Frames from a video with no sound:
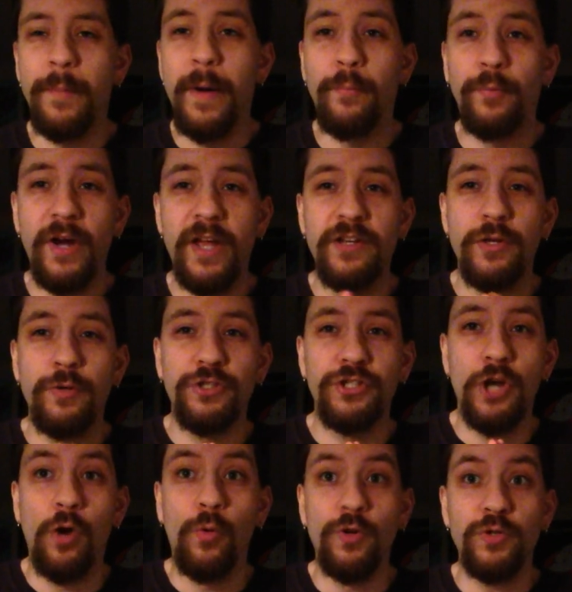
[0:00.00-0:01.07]
my brand new
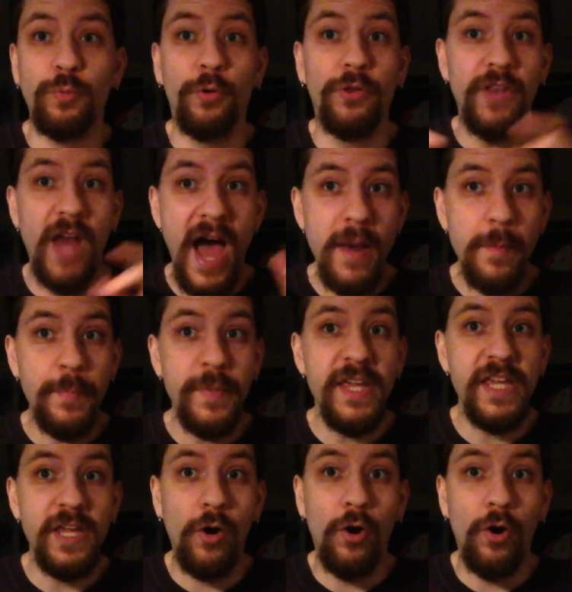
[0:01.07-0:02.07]
show, which will not be